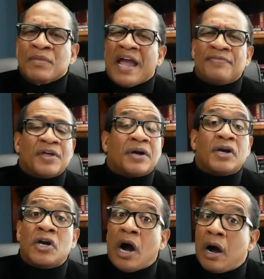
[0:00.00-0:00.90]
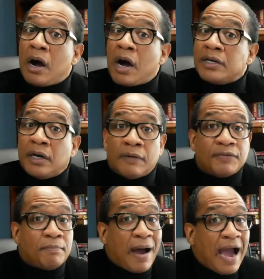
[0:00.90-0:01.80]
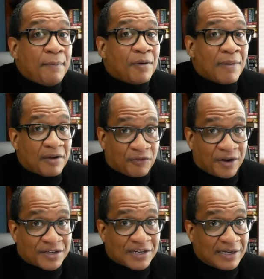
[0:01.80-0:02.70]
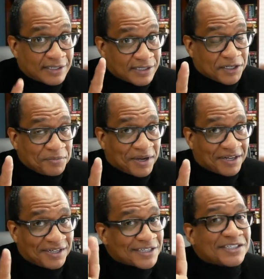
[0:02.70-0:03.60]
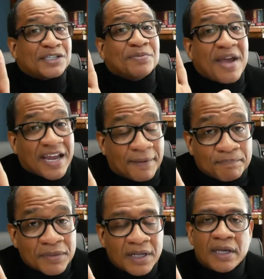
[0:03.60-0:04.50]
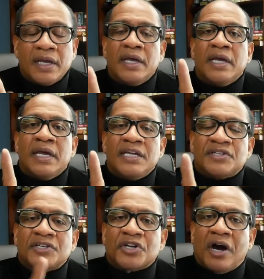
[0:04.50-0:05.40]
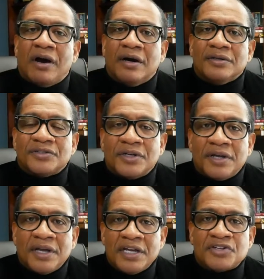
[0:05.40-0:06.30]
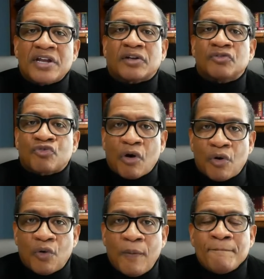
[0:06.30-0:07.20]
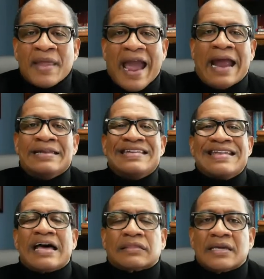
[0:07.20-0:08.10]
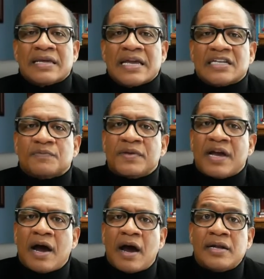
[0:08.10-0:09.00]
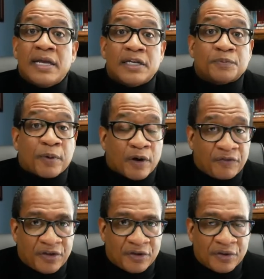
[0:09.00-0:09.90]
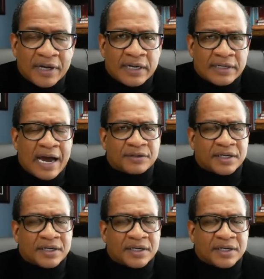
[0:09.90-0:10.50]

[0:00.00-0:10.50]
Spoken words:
And the God of the Bible, my friends, now listen to me. Listen to me. He's in charge. He's in control, and nothing is beyond his purview. Now,